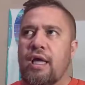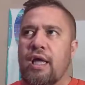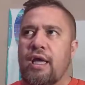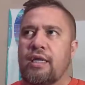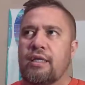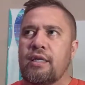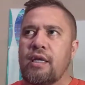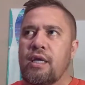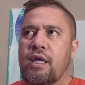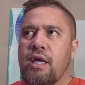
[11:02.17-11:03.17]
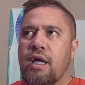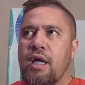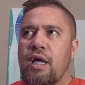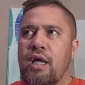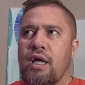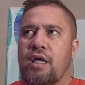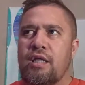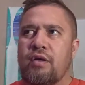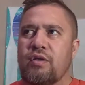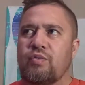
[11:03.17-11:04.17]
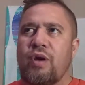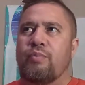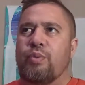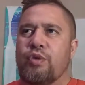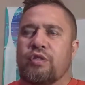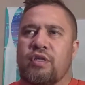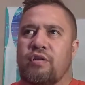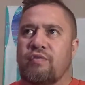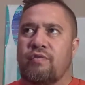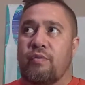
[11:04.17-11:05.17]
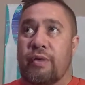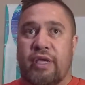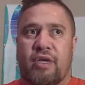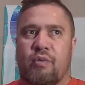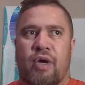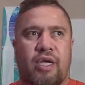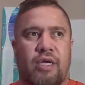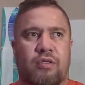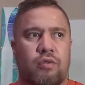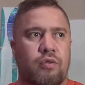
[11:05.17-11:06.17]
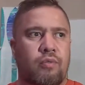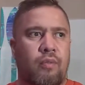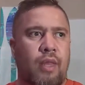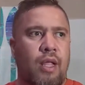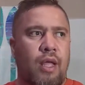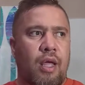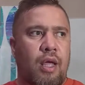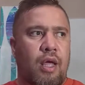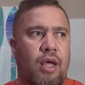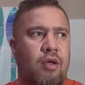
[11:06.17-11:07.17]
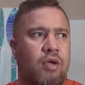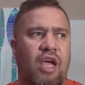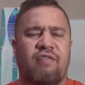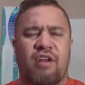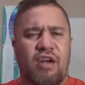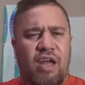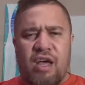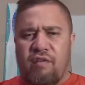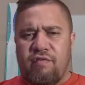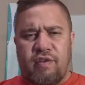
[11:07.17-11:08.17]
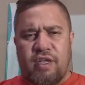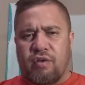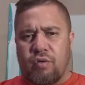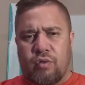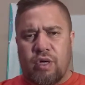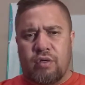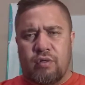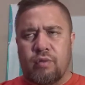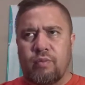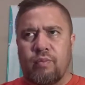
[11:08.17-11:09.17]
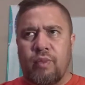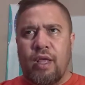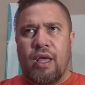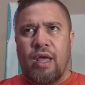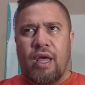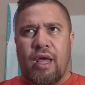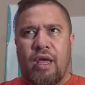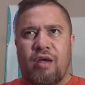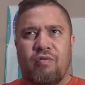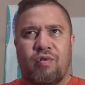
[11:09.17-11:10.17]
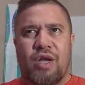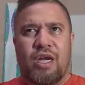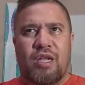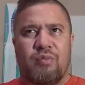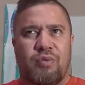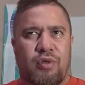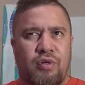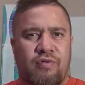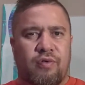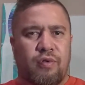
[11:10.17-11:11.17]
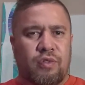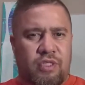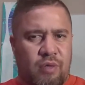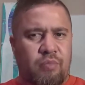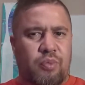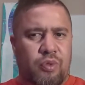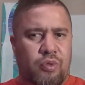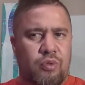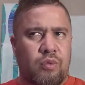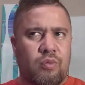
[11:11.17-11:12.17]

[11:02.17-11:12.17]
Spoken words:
And there was one person from here in Waikato who gave a lovely kōrero, really beautiful, simple,